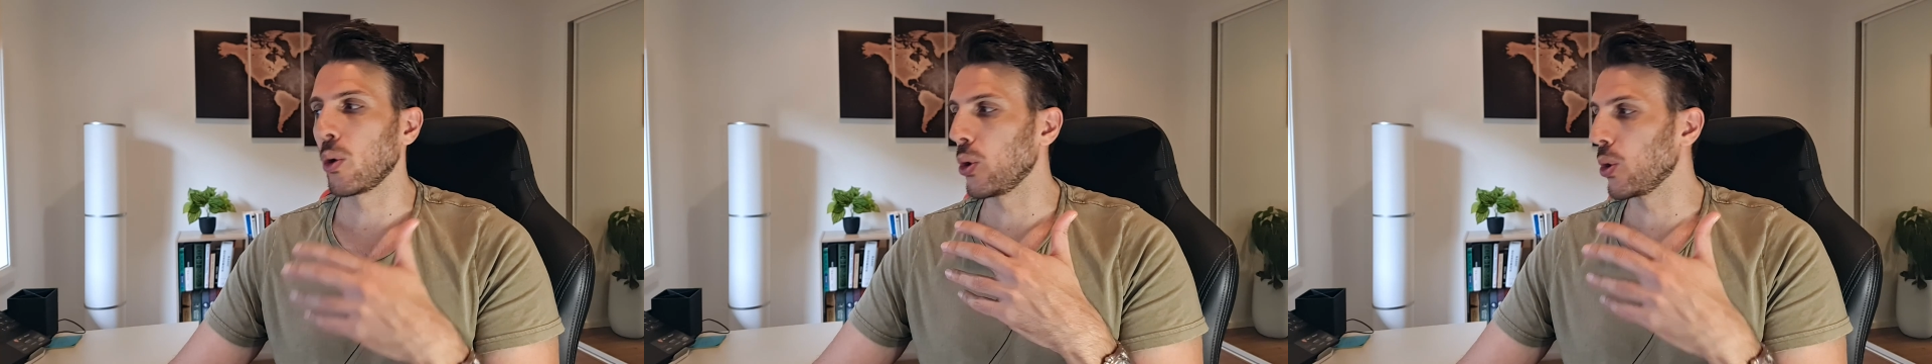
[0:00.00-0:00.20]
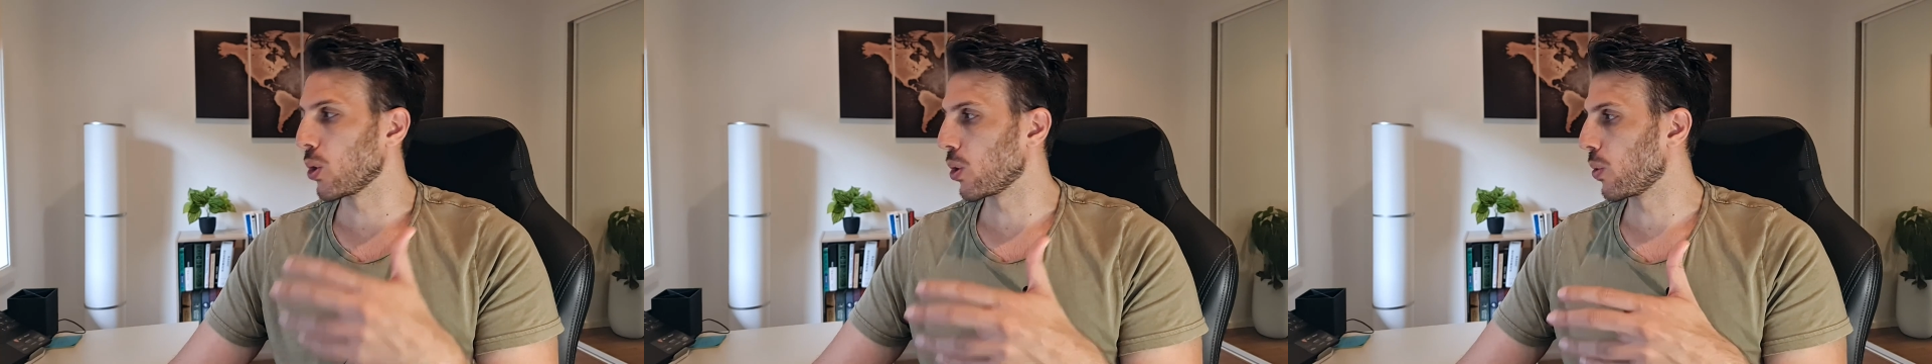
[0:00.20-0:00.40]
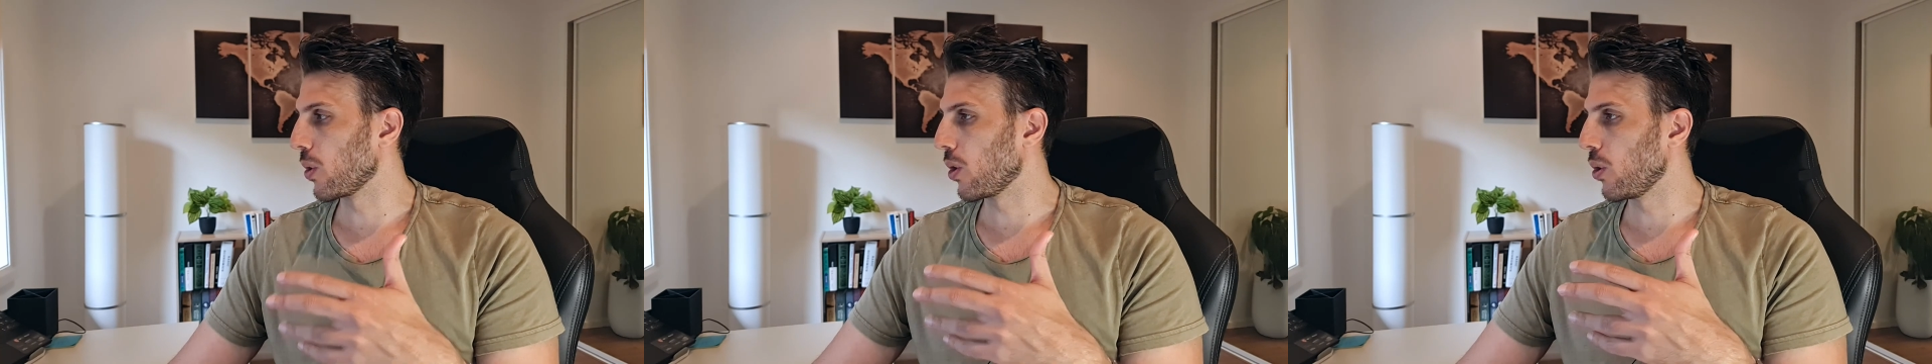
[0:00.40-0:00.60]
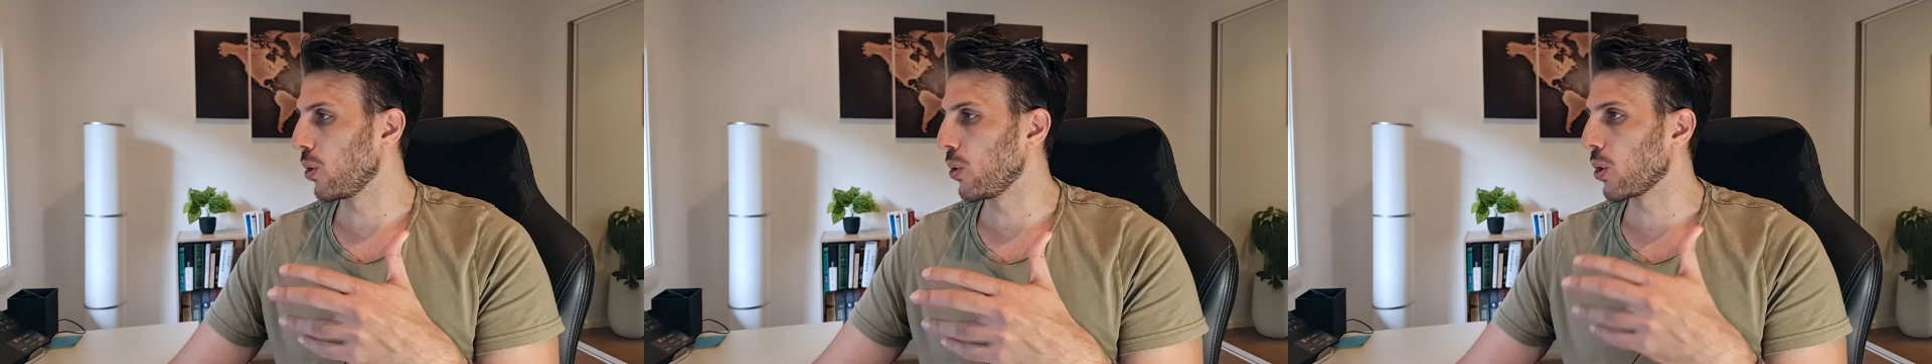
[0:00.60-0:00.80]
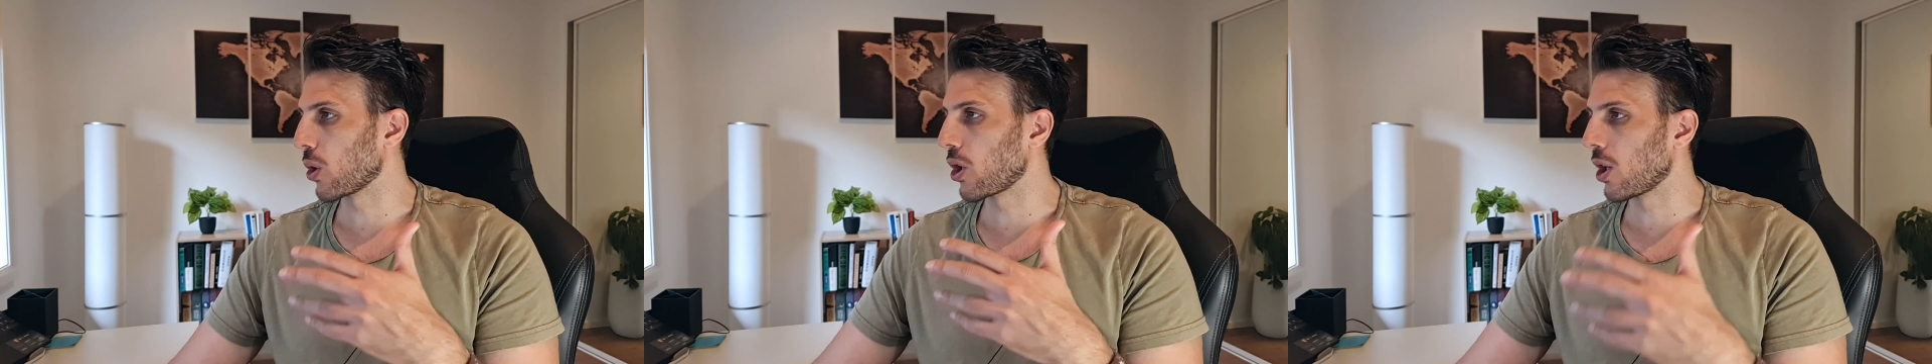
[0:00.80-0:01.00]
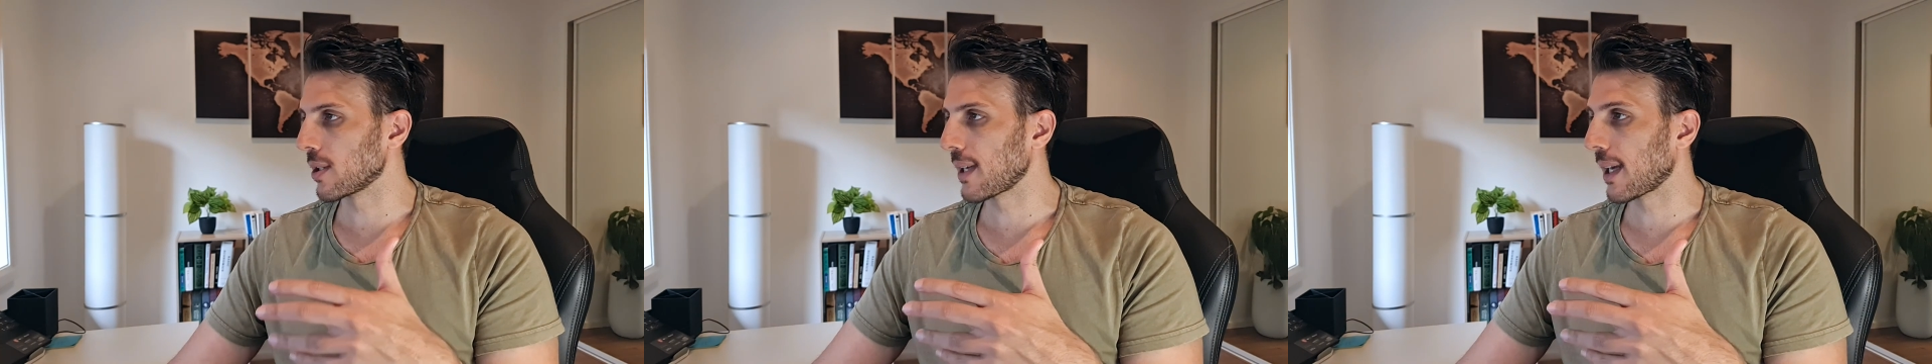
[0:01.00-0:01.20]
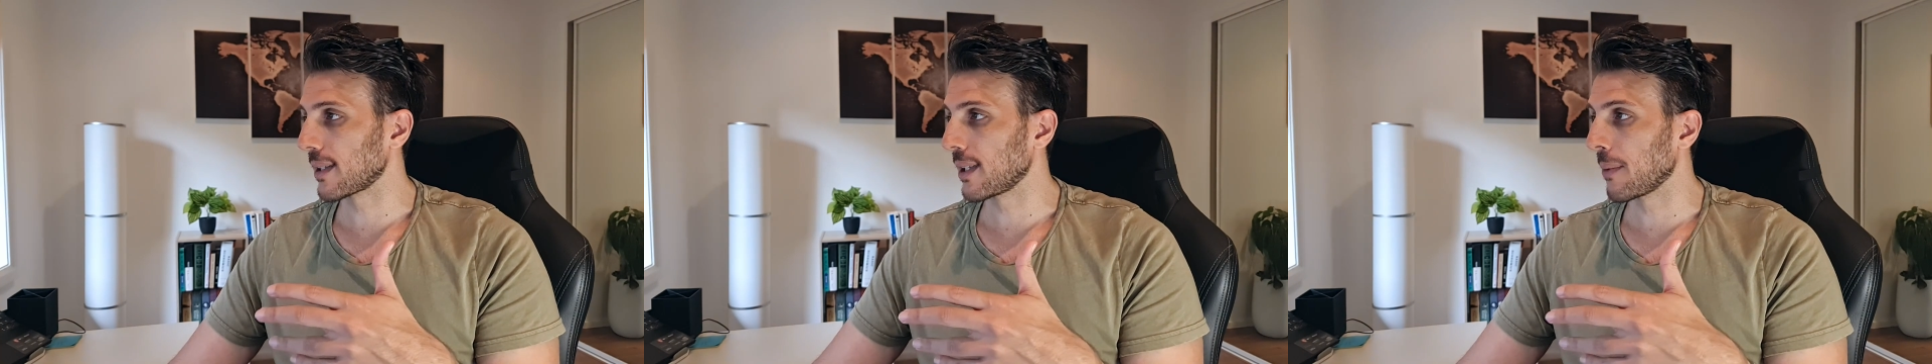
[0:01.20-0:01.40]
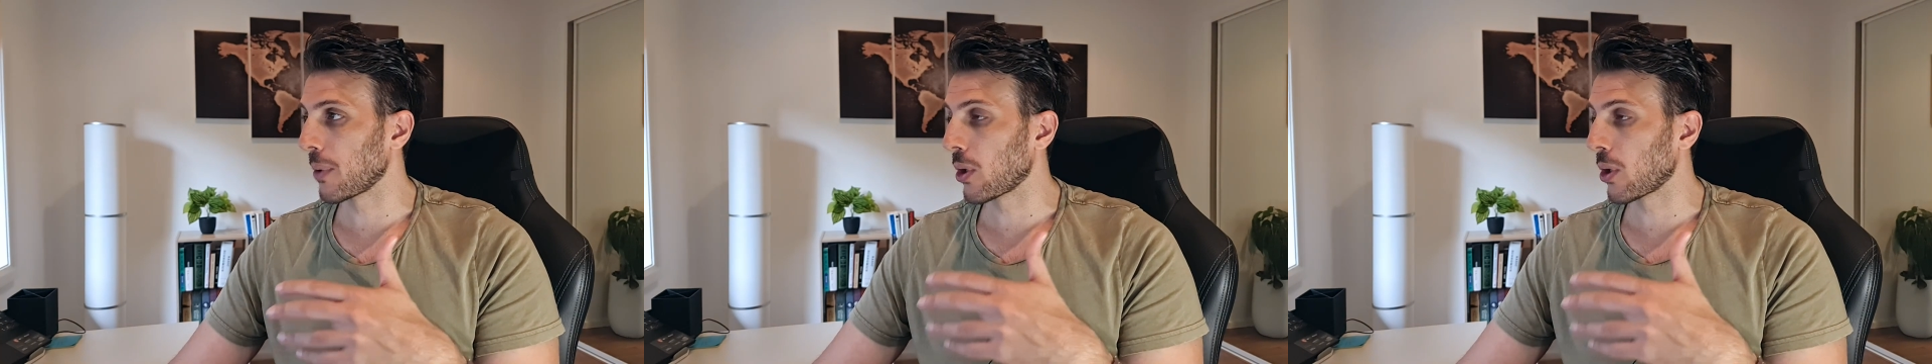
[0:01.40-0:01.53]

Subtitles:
who you're contacting,